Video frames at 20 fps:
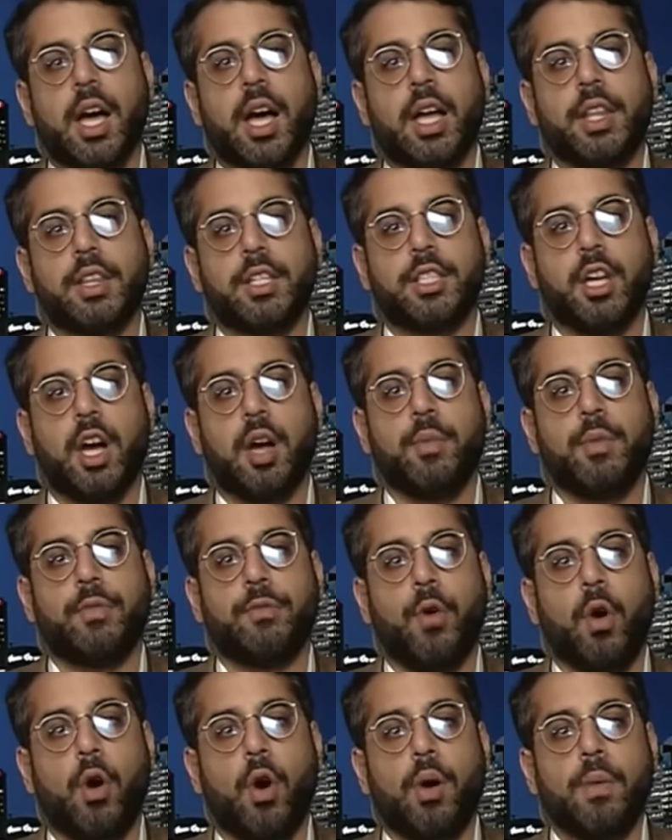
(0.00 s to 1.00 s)
uh, the time
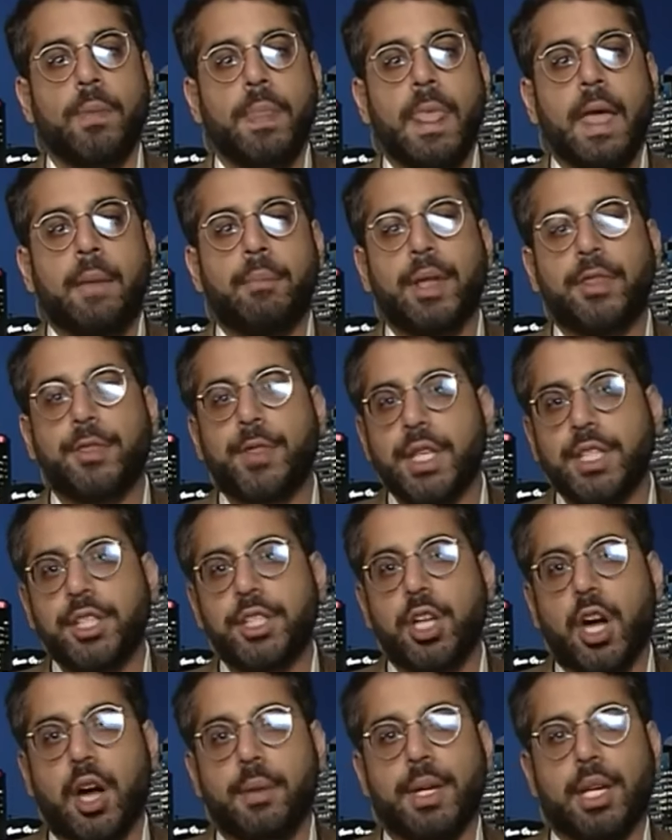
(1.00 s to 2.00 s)
before. But
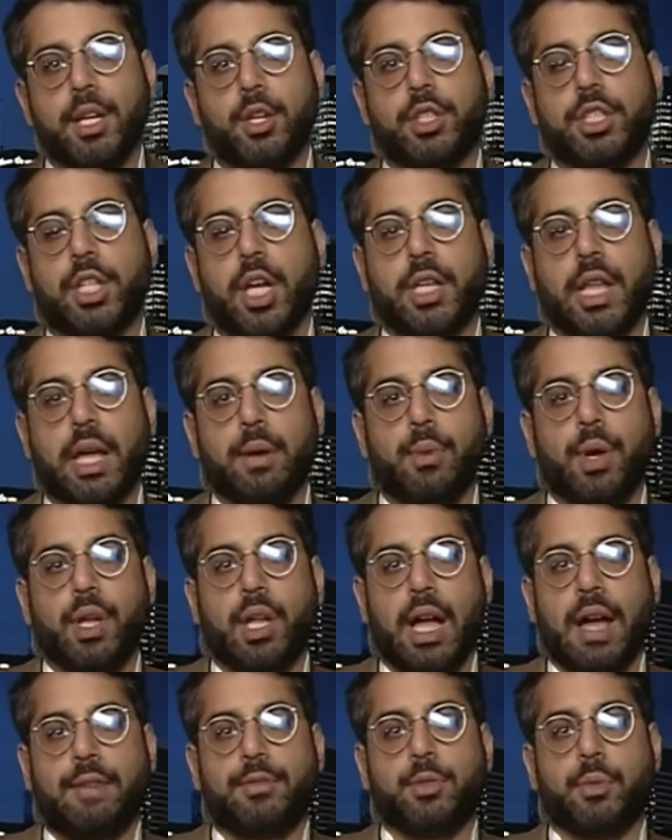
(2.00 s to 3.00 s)
this time it looks like they
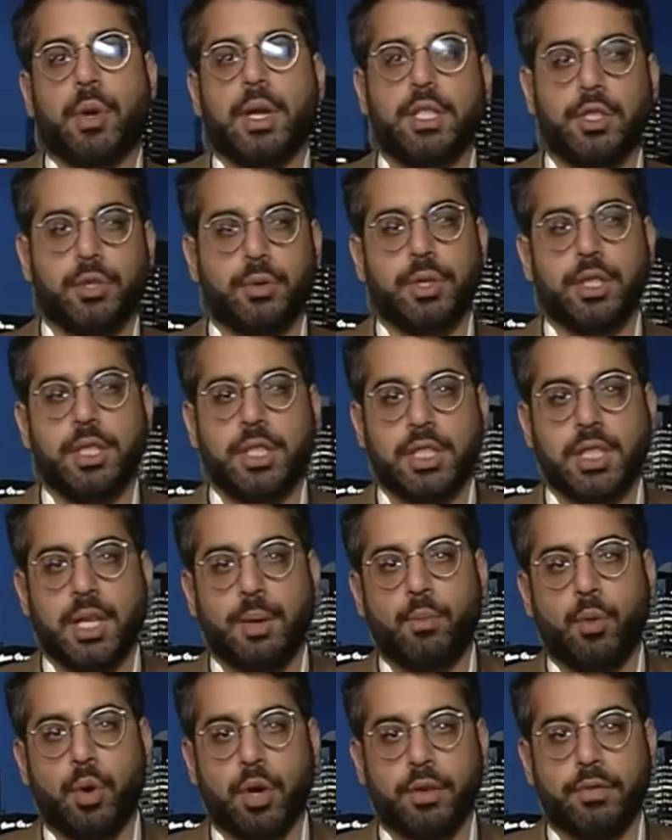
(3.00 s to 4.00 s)
will have to enter into
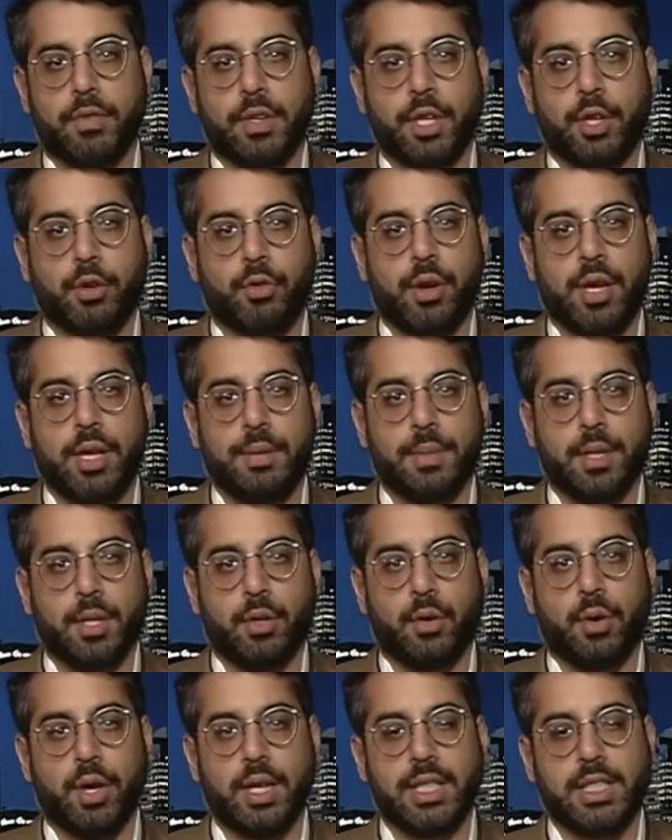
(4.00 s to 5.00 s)
somewhat of an
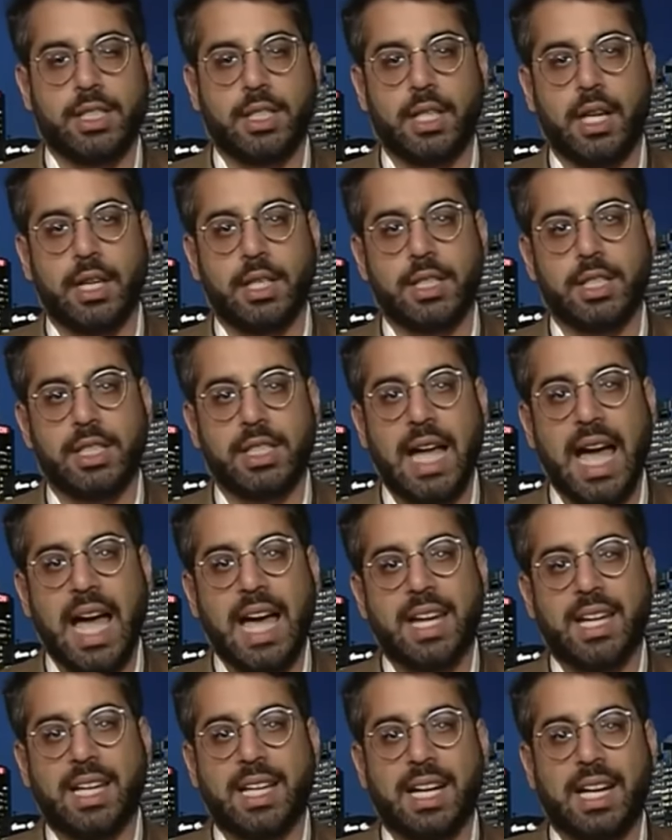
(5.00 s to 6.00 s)
agreement or at least an
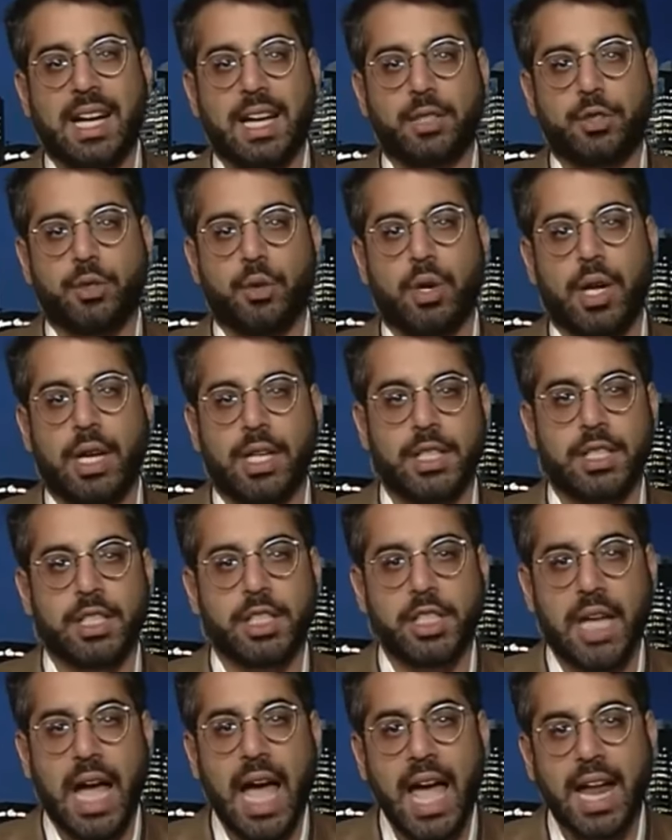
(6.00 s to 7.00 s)
understanding, an electoral
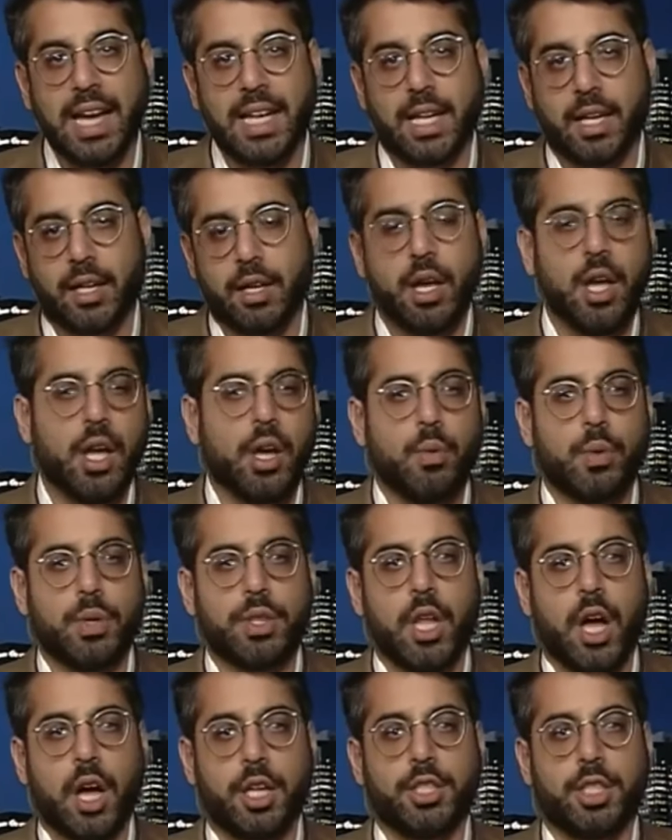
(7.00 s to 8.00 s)
understanding
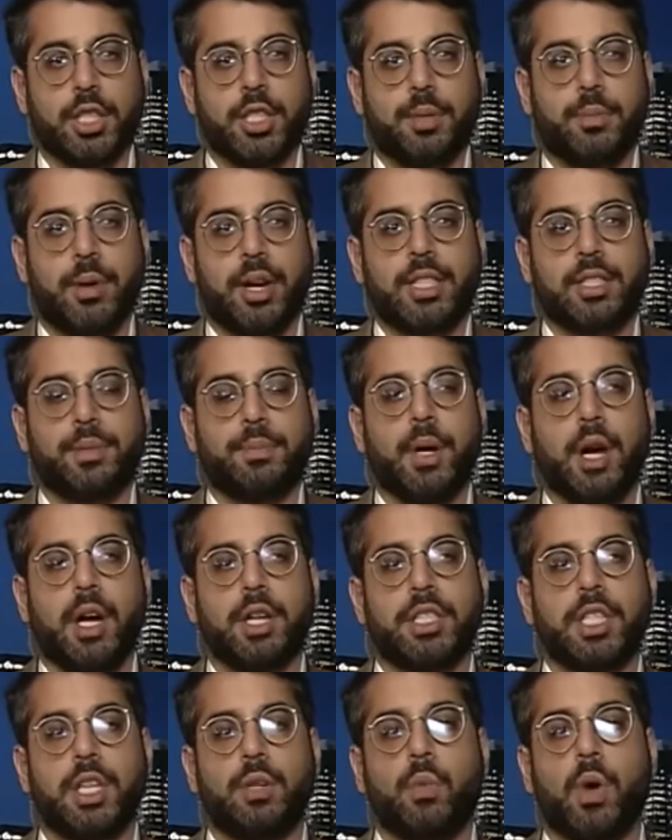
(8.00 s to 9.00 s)
with Nigel and the Brexit
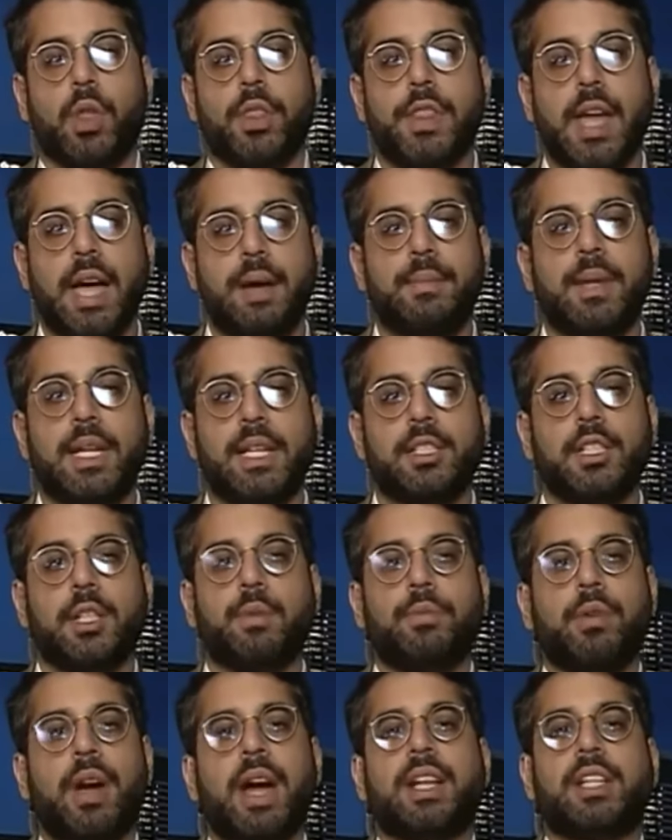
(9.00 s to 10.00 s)
Party. And what that means
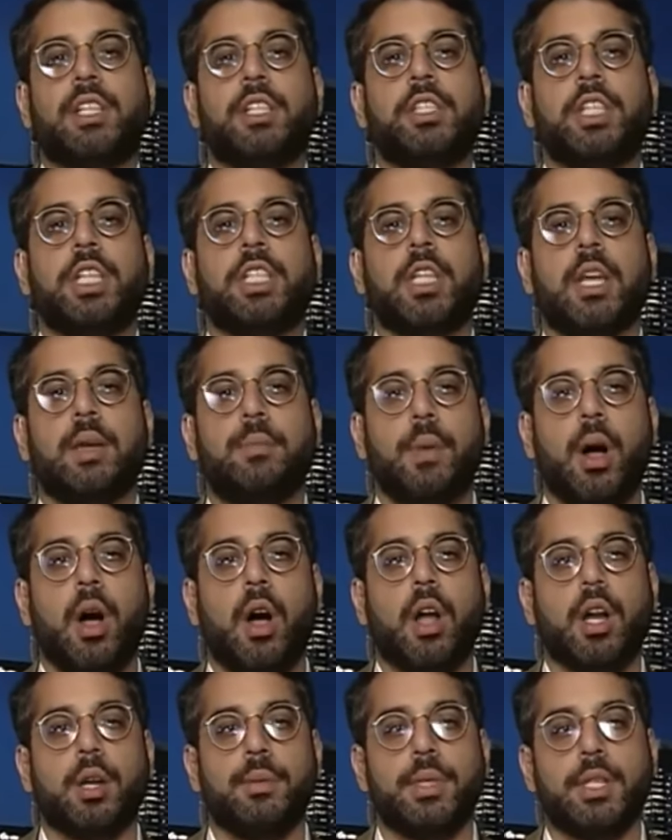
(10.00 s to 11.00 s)
in practice is a
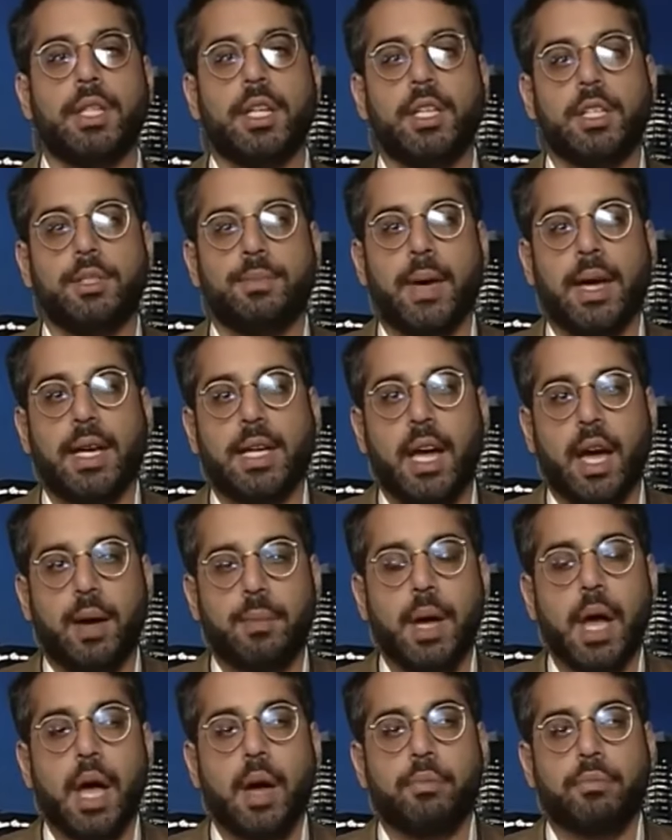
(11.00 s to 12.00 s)
parliament that is made
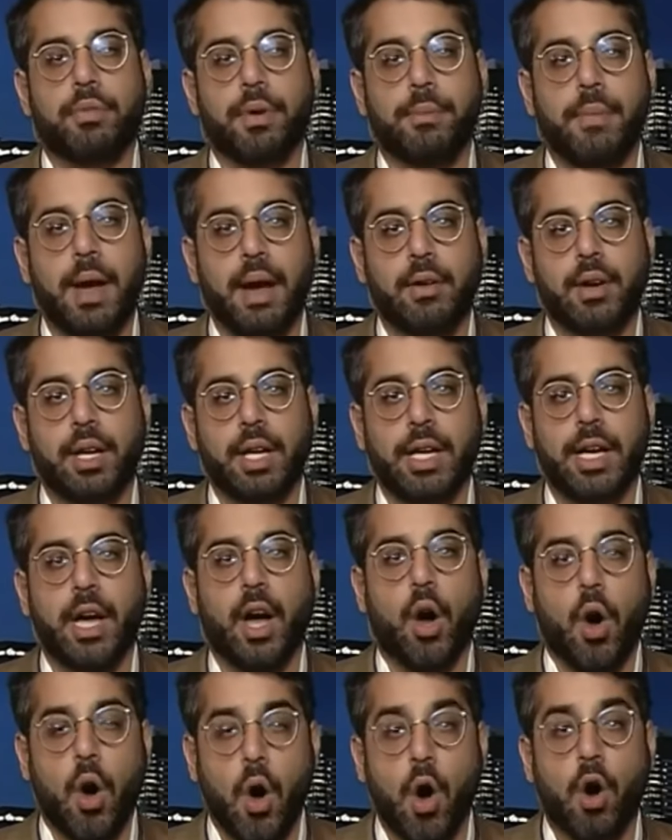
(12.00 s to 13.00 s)
up primarily
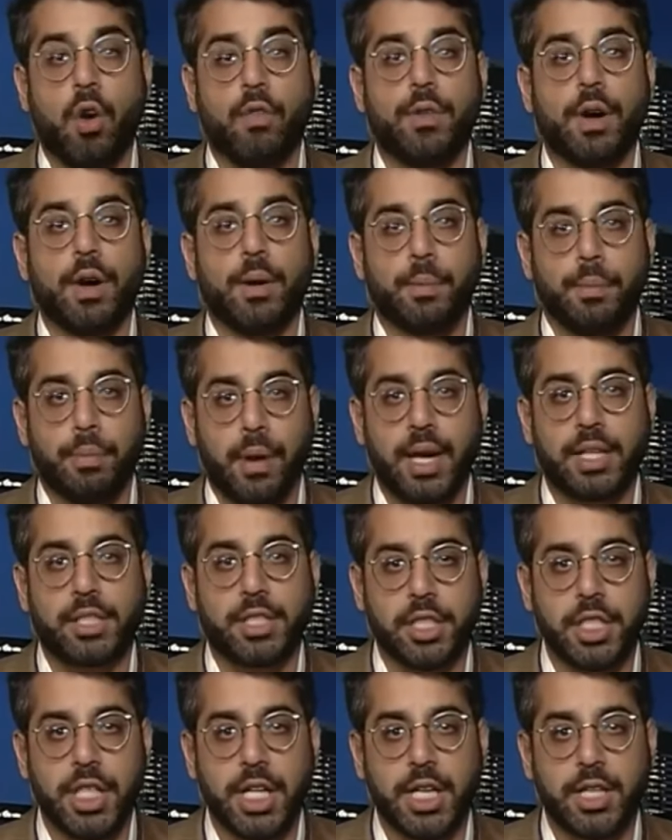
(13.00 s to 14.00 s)
of
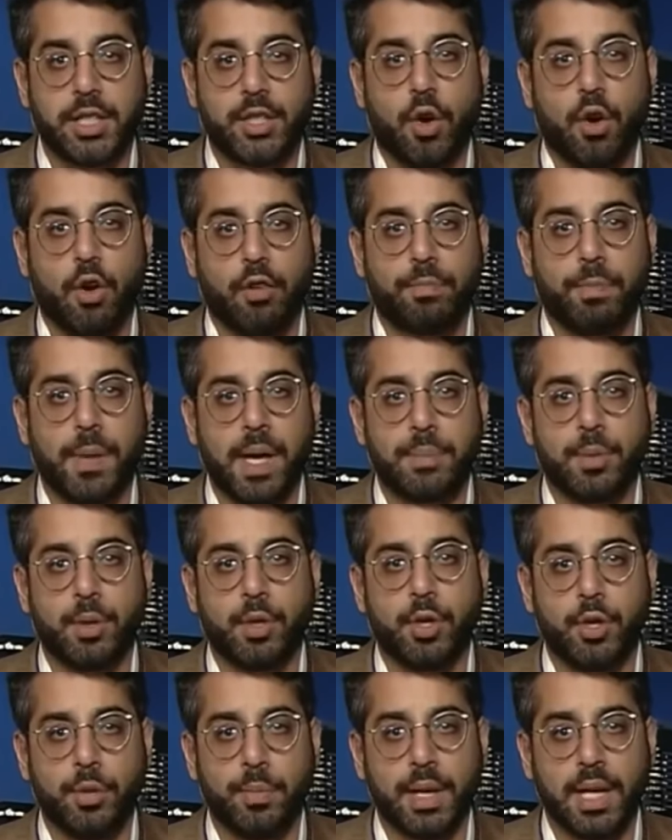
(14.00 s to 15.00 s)
Brexiteers, of
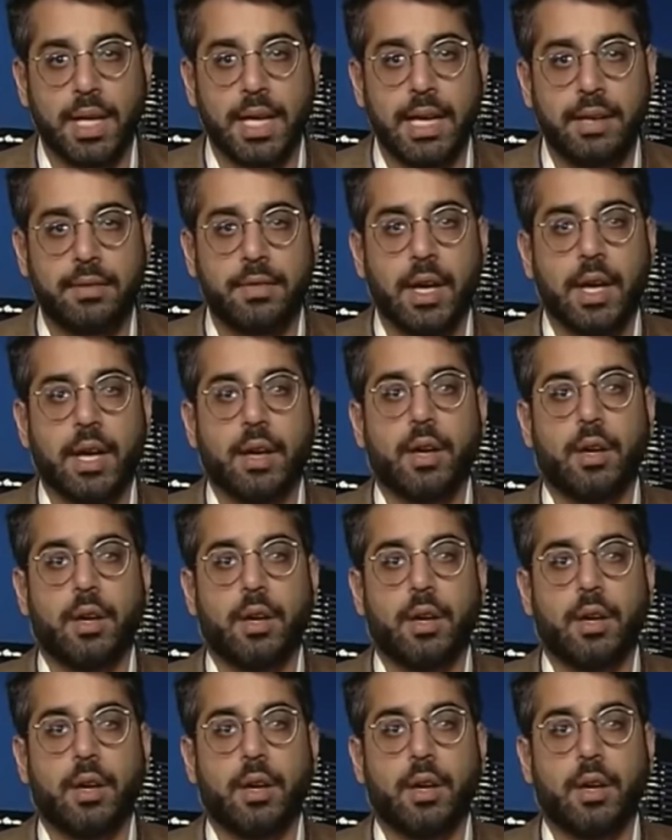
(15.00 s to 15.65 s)
people who believe,